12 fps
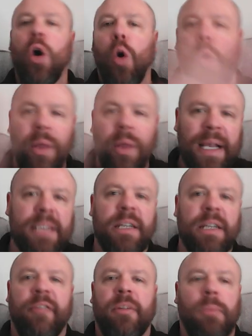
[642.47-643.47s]
All these
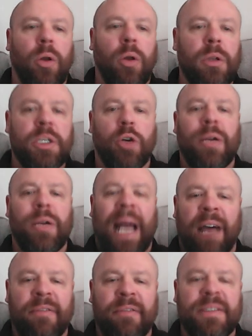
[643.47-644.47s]
different models are going to
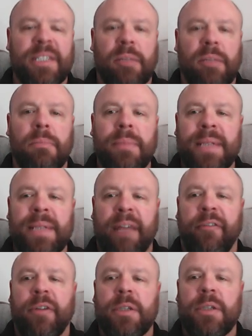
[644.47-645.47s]
have some
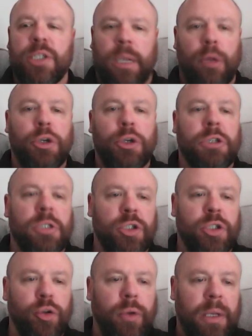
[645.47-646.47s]
different
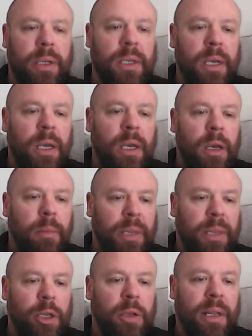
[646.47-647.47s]
solutions to it,
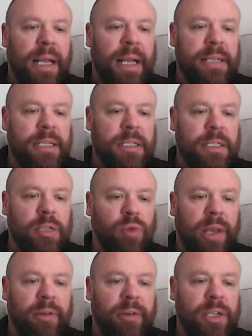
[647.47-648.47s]
but nonetheless, this is
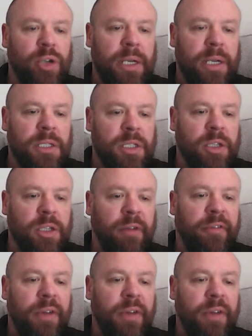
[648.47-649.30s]
rather interesting stuff